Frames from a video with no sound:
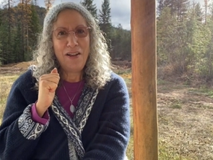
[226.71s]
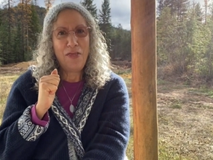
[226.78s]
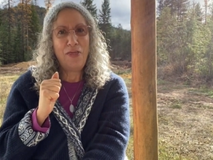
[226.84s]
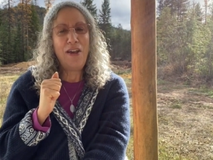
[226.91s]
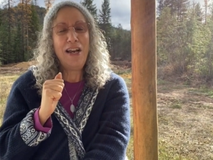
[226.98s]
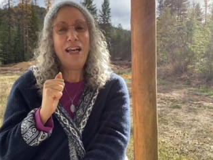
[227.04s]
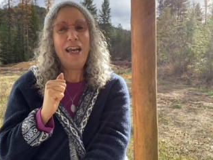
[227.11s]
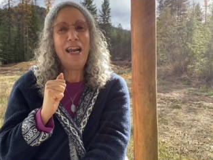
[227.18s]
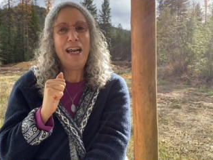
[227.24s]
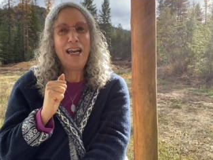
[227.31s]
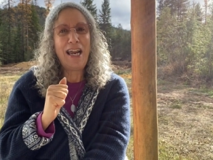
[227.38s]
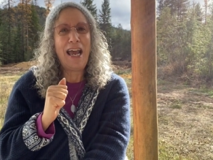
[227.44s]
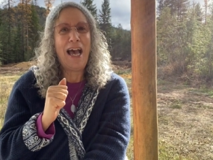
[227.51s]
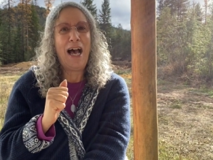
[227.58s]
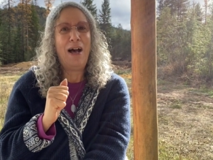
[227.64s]
thinking
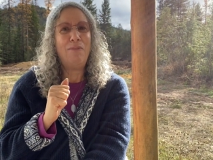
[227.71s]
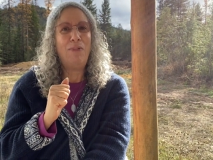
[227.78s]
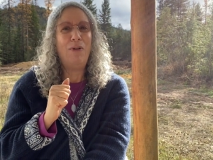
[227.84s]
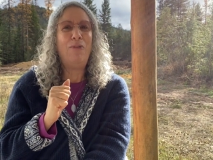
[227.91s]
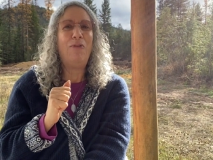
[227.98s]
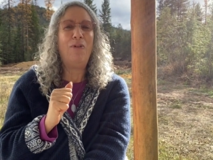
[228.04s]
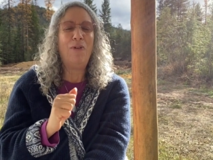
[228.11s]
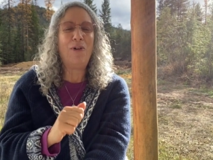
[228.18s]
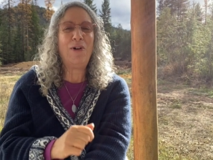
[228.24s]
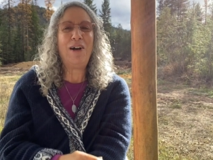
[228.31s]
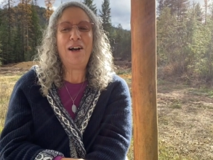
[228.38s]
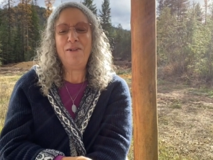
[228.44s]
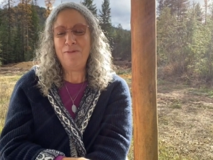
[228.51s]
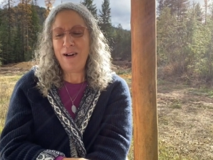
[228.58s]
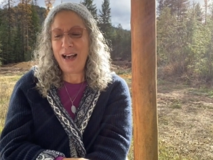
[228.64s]
cap before
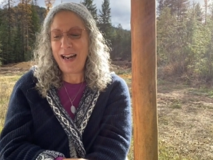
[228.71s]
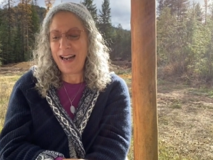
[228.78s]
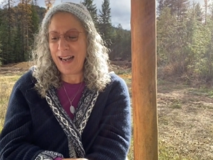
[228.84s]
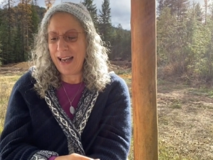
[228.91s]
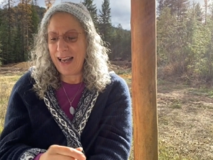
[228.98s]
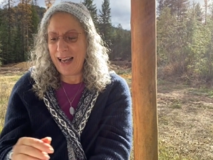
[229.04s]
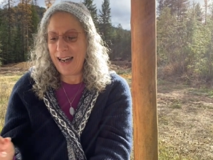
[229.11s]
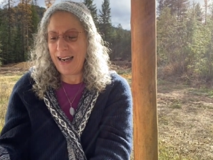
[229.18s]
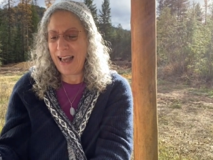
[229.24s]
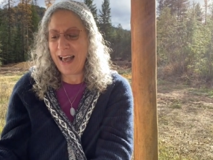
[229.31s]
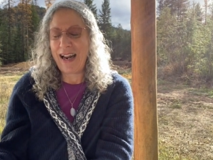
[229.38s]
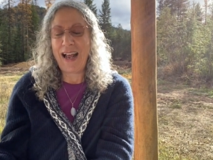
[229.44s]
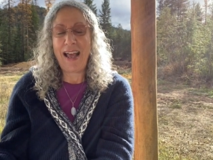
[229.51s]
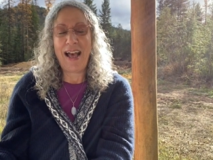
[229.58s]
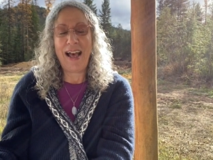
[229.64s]
I went in
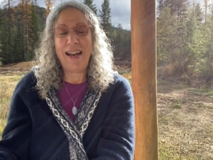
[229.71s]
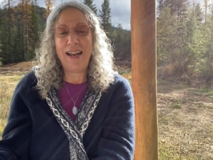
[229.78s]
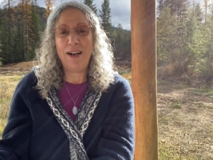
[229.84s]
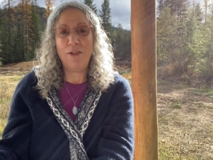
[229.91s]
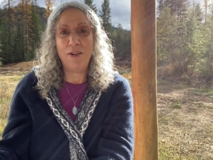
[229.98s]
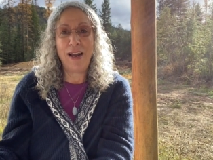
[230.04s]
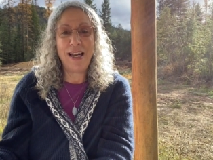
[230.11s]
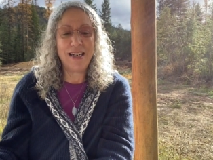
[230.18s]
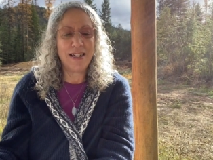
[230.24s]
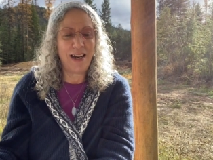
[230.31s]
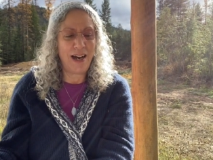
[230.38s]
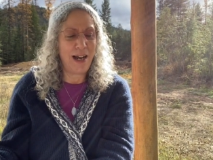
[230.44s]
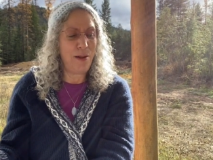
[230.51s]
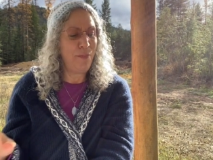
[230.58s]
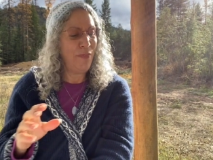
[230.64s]
and I had a great
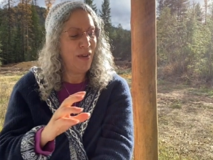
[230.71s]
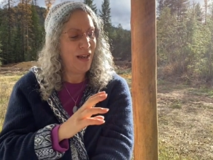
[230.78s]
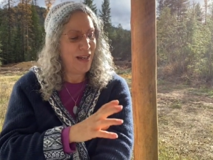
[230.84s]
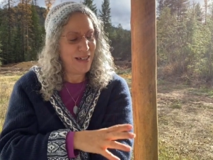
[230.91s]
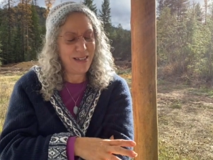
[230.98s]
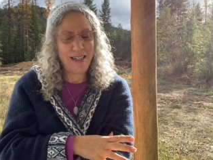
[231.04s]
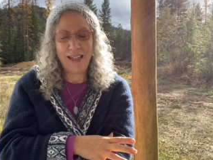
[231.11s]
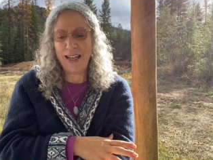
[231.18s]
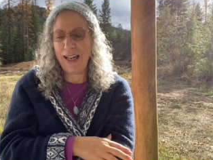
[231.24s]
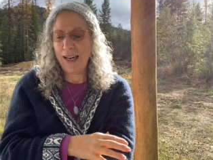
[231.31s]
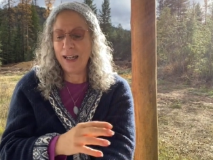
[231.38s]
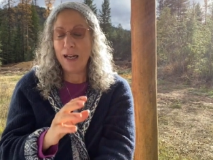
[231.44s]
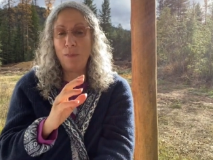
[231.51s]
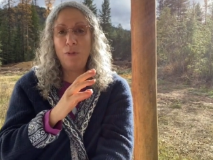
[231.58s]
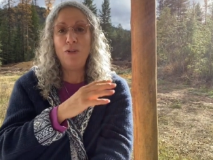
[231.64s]
time to get a
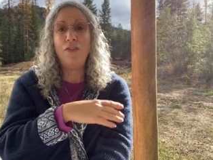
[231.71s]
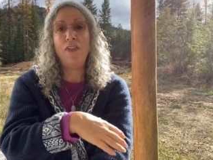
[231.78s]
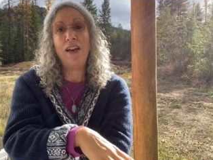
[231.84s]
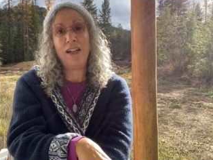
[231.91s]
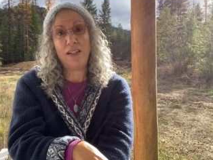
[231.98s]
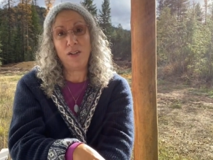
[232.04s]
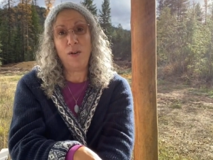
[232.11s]
couple things.